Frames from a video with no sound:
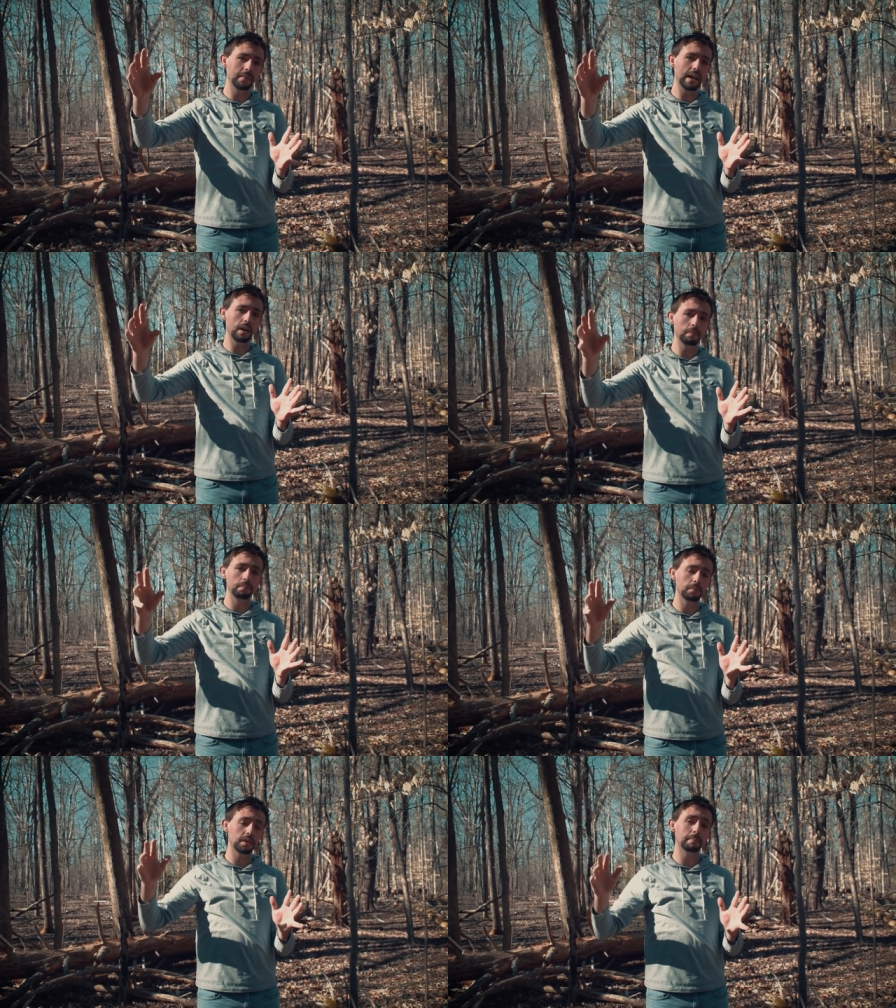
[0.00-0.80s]
Now
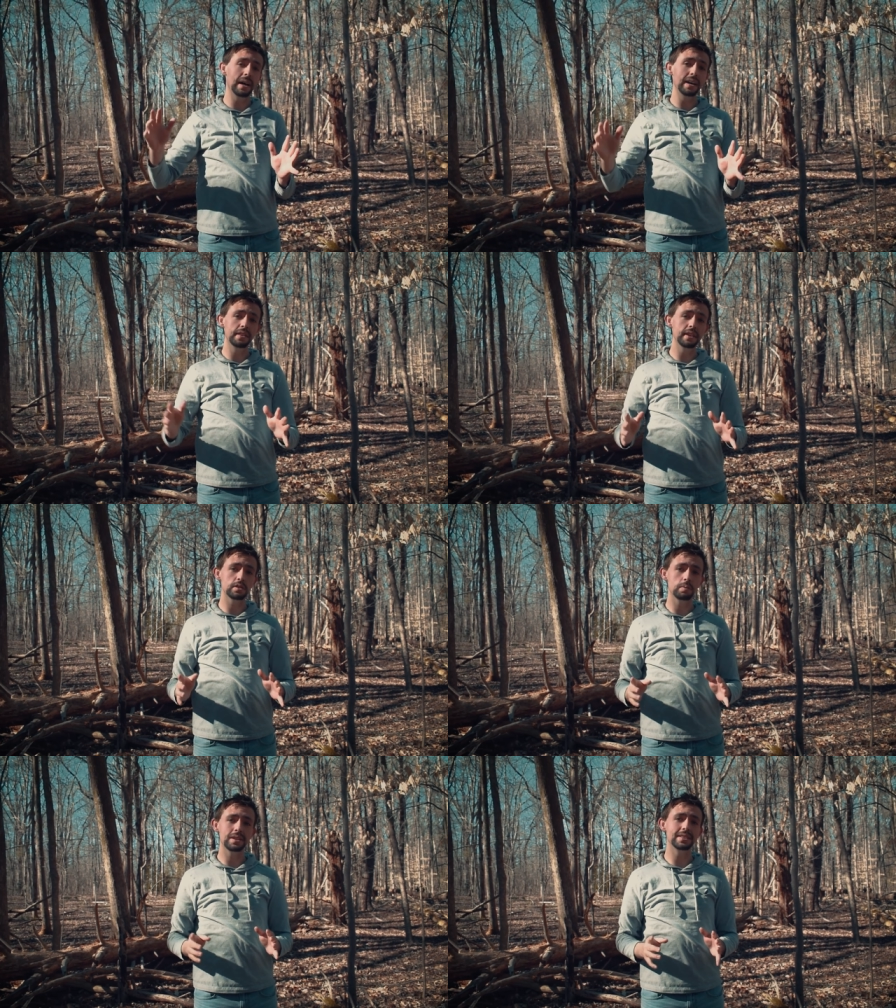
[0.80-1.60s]
combine
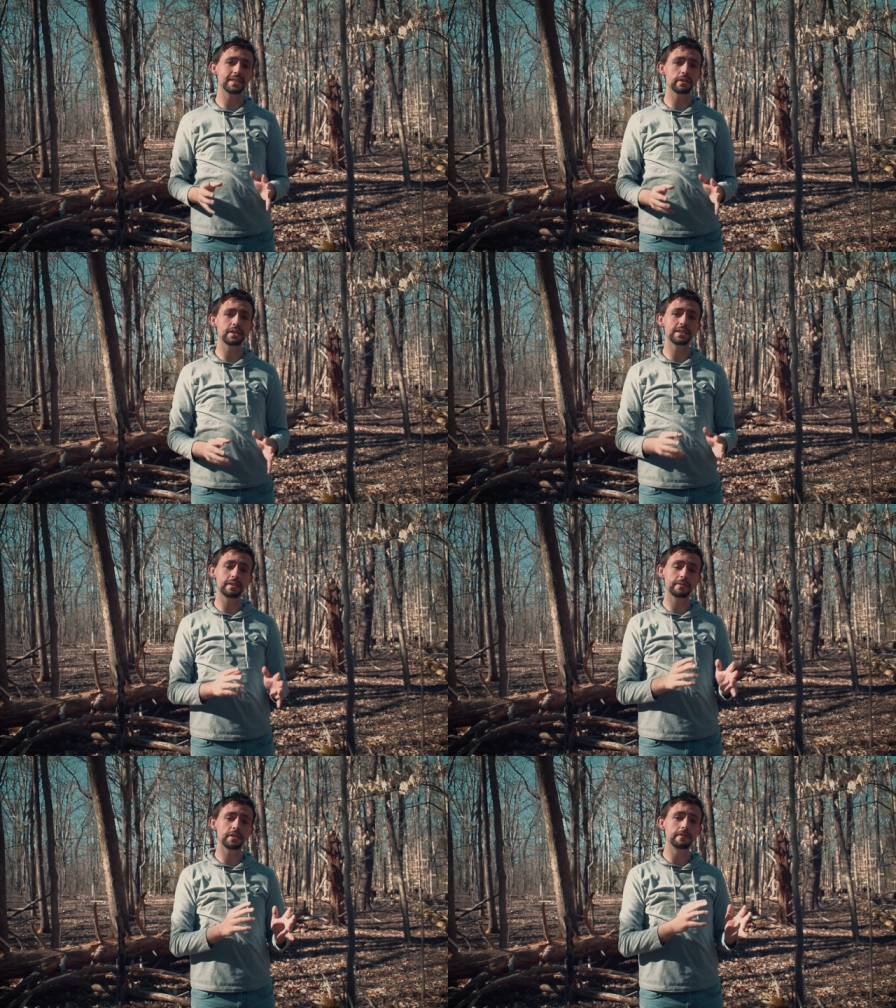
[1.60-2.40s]
this with a series
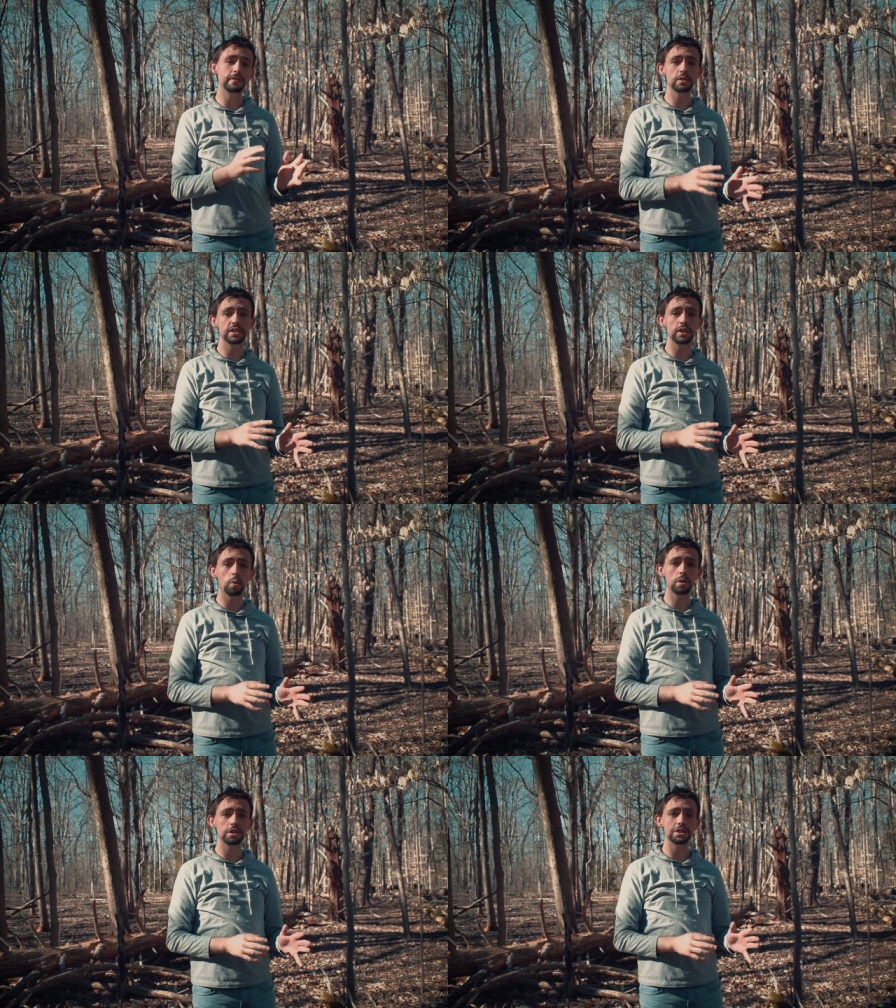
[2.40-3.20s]
of confusing
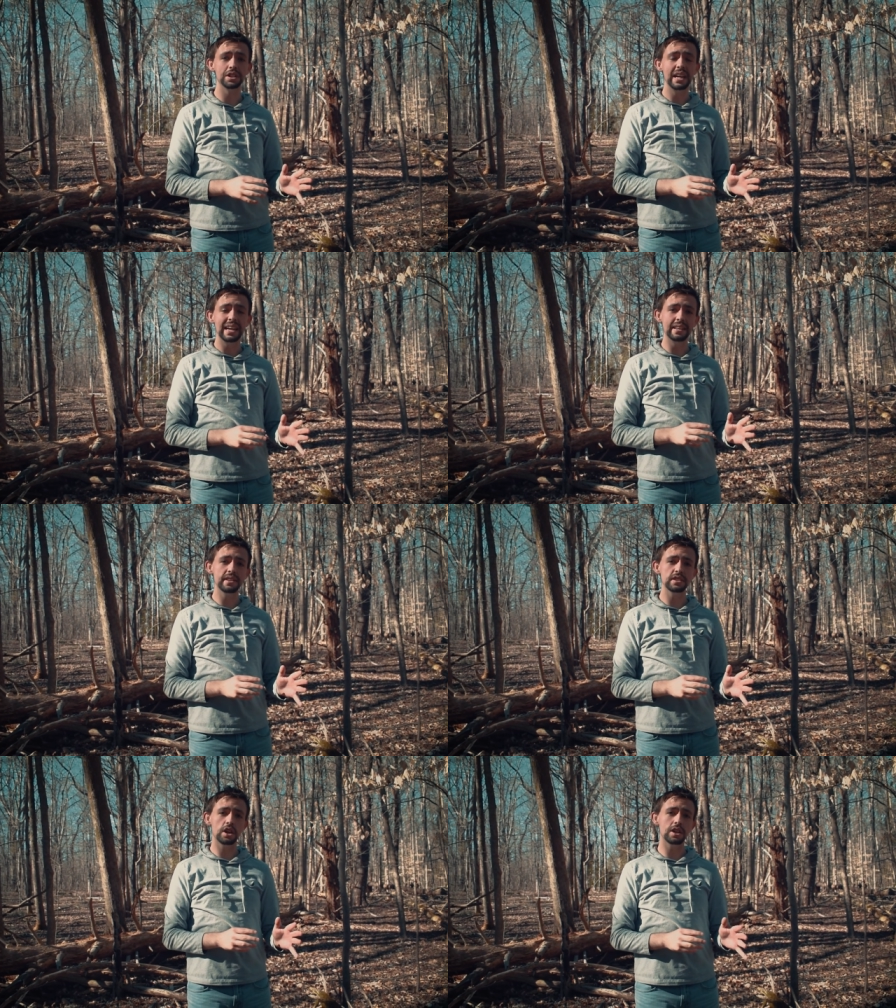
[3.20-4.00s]
orders and
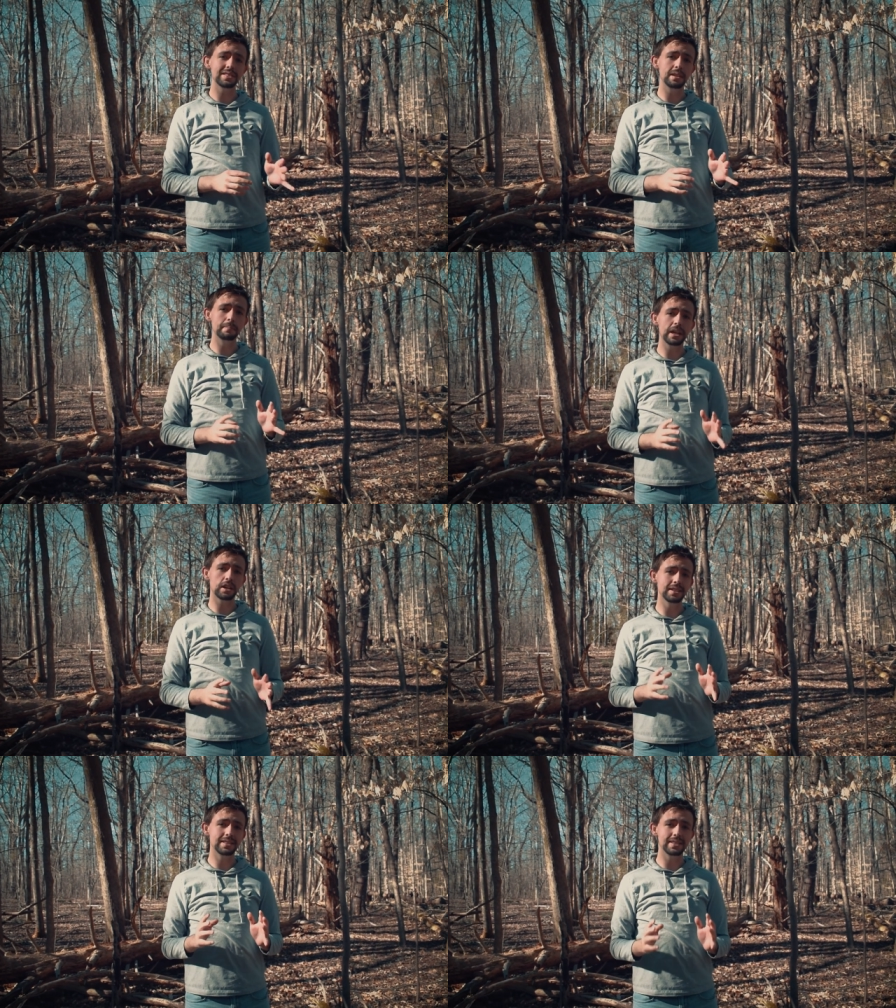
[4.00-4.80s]
this caused the
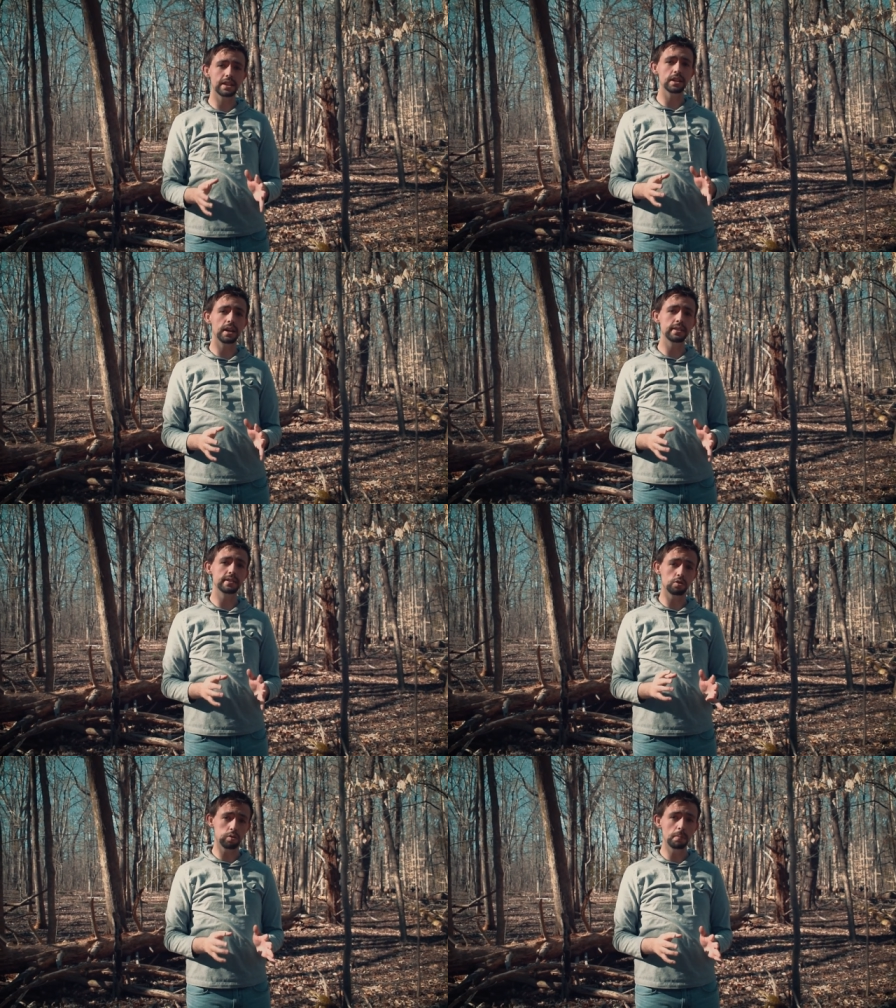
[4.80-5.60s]
American second line
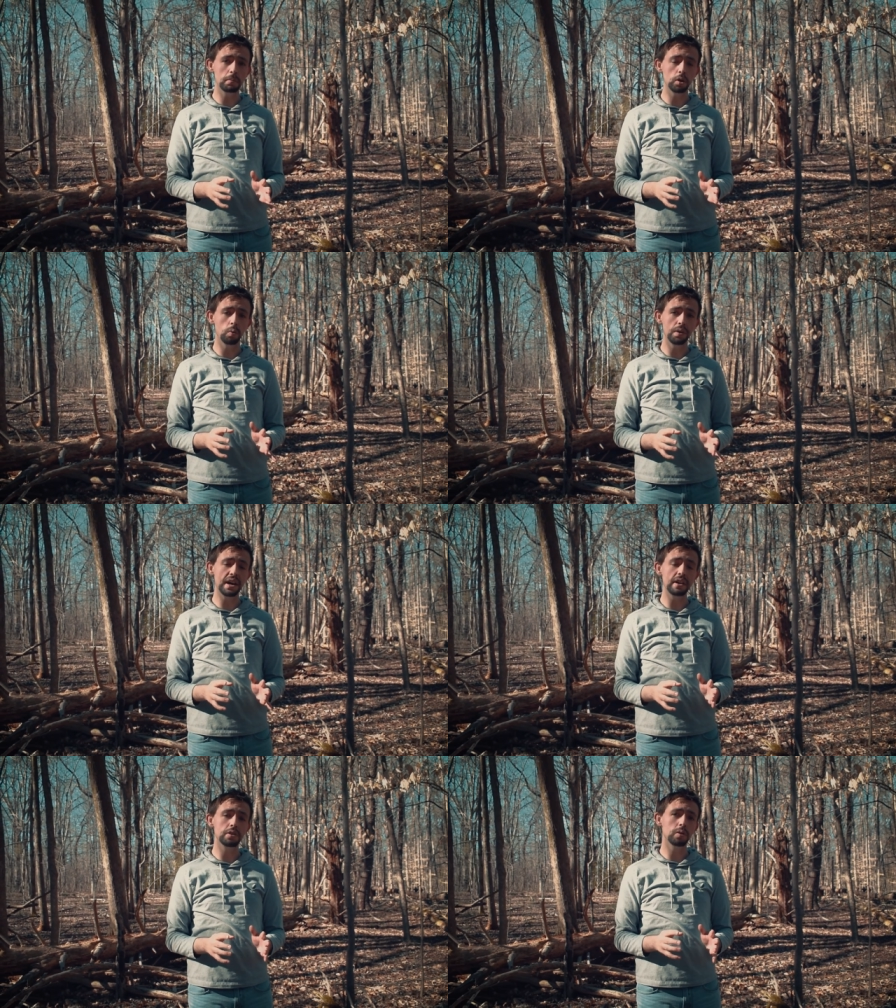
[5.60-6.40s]
to crumble
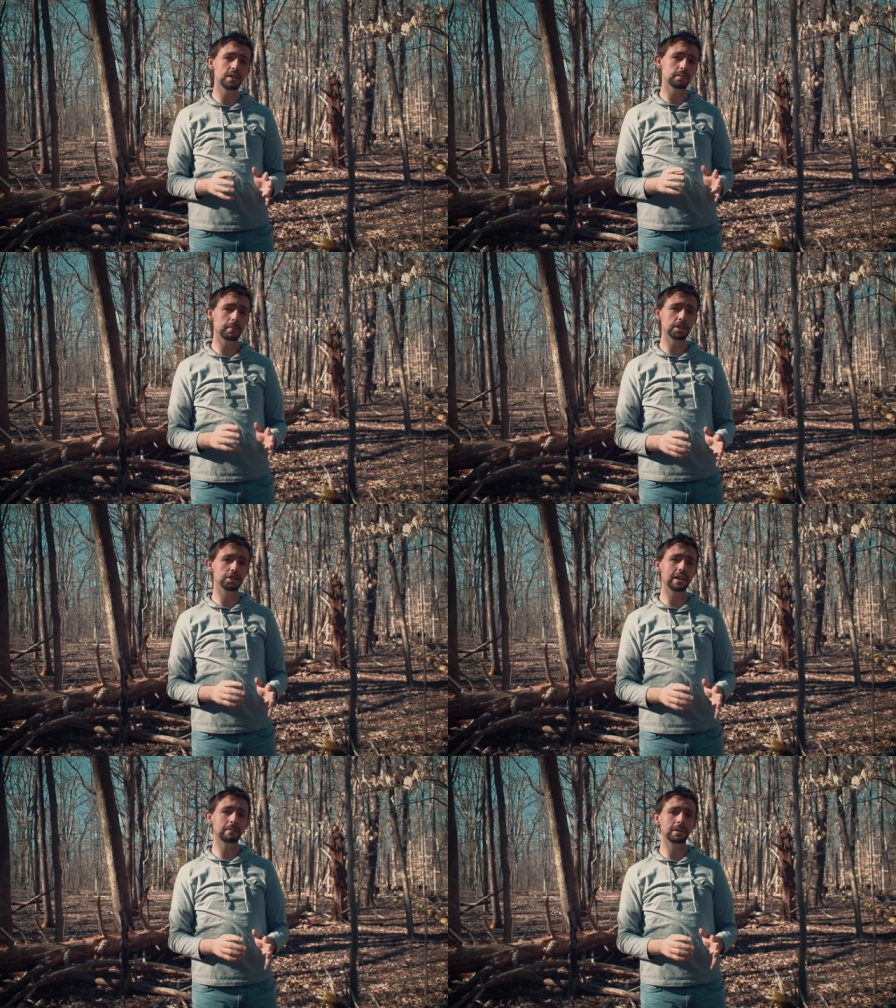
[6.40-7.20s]
without doing as
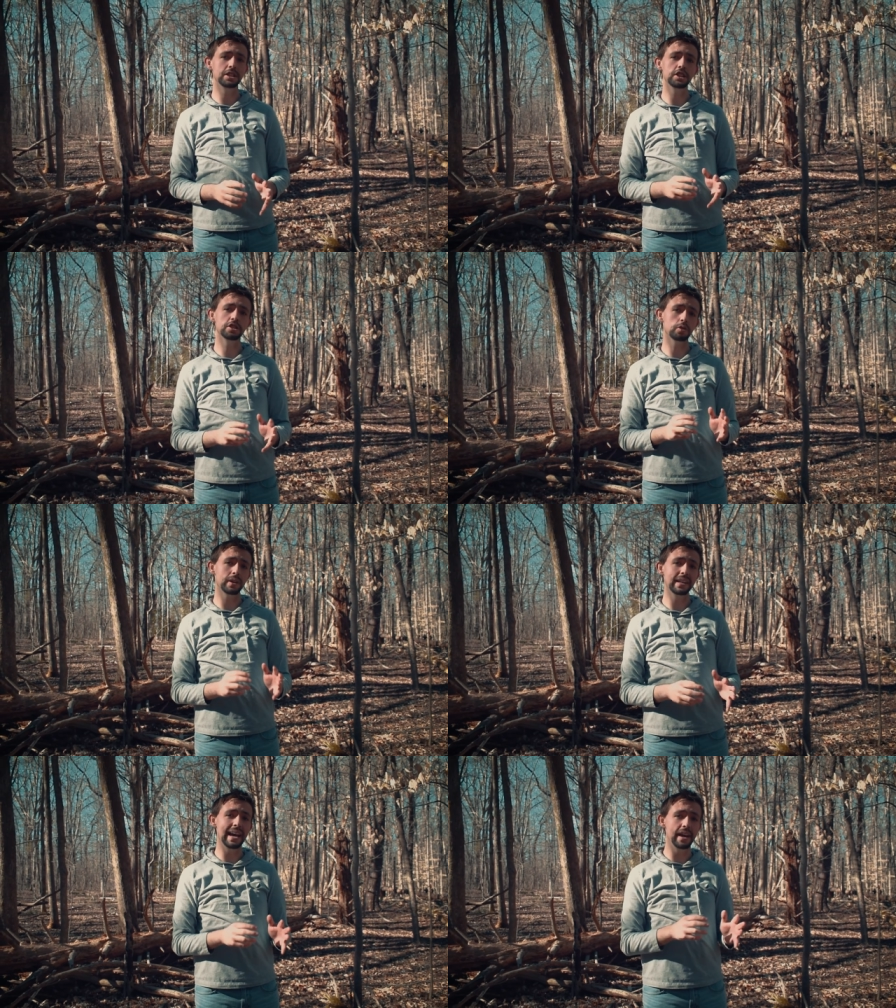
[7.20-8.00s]
much damage as
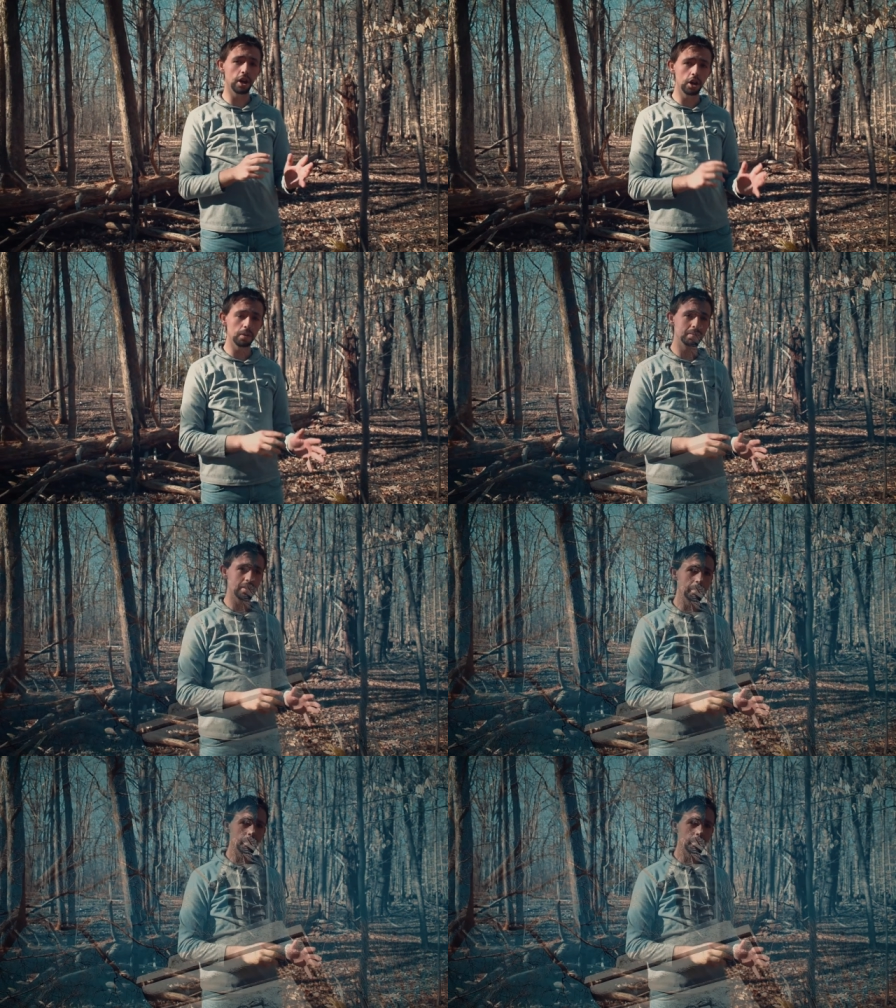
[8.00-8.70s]
Greene had hoped.